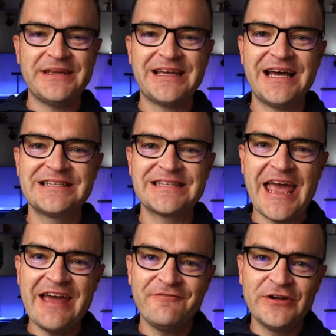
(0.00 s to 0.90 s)
because
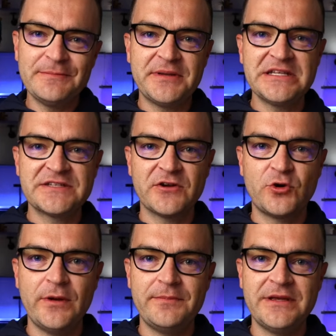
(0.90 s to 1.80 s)
every piece of
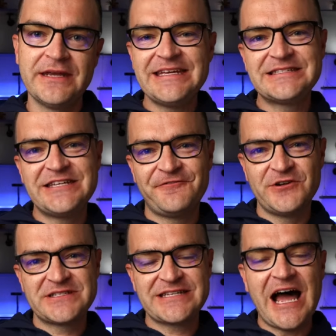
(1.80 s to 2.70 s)
equipment is
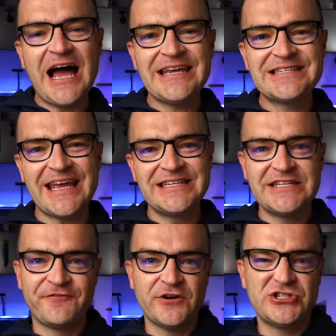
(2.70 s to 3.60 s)
different size and
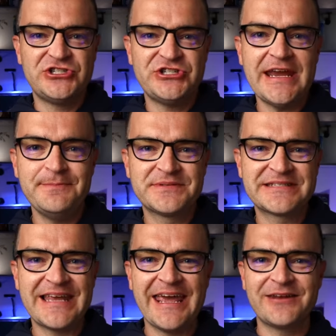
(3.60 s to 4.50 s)
different
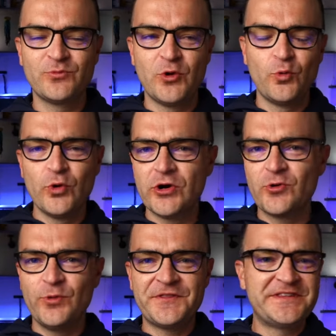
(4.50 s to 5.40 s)
shapes and will
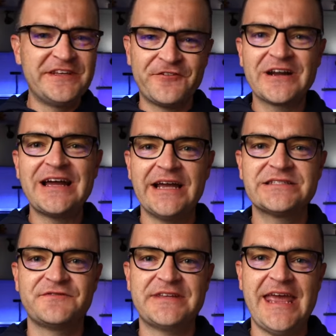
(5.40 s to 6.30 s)
work with different
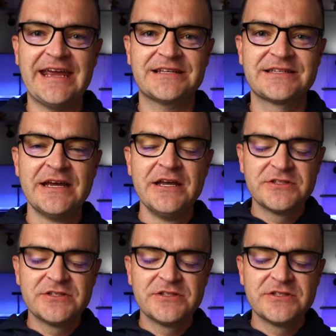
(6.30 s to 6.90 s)
kinds of tanks.